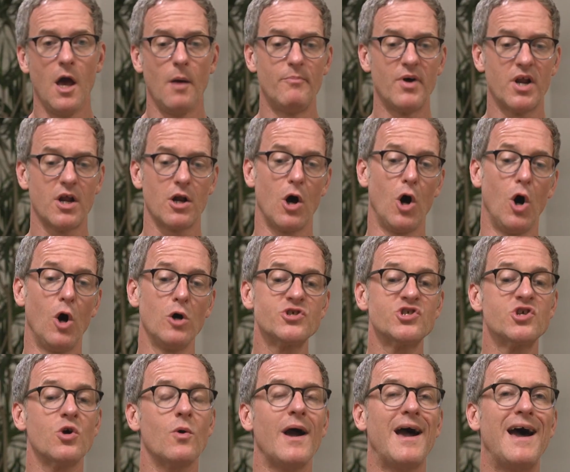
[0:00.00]
but it
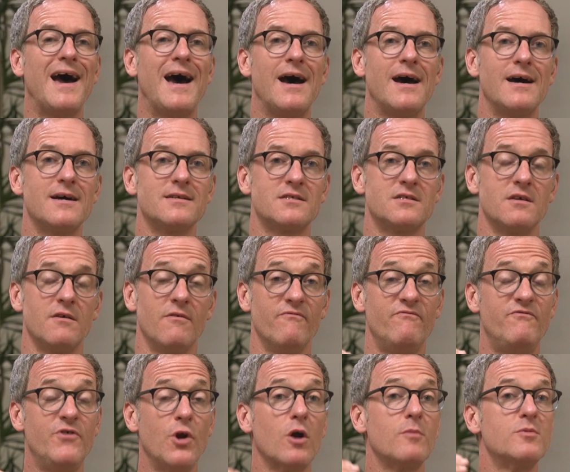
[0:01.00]
also adds
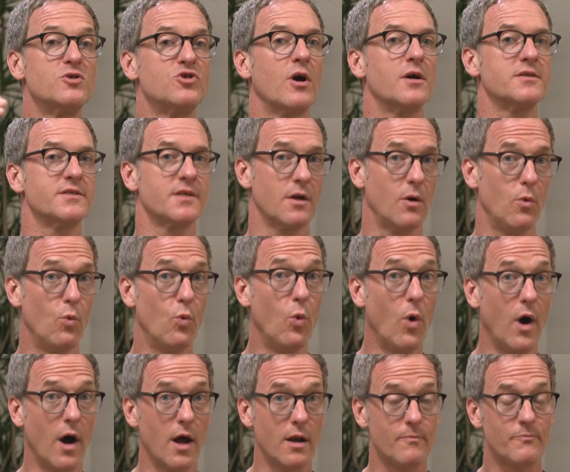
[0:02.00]
Virabhadrasana
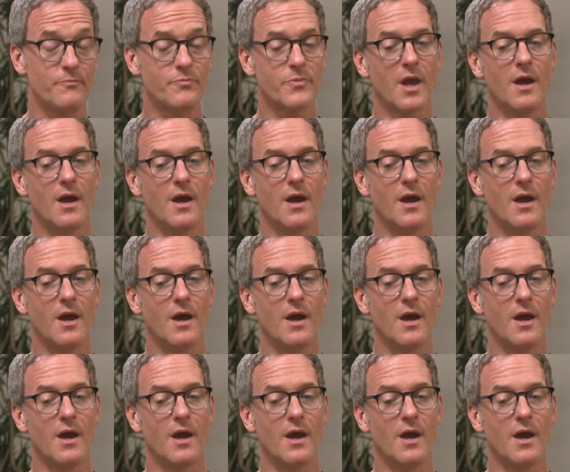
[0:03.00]
1.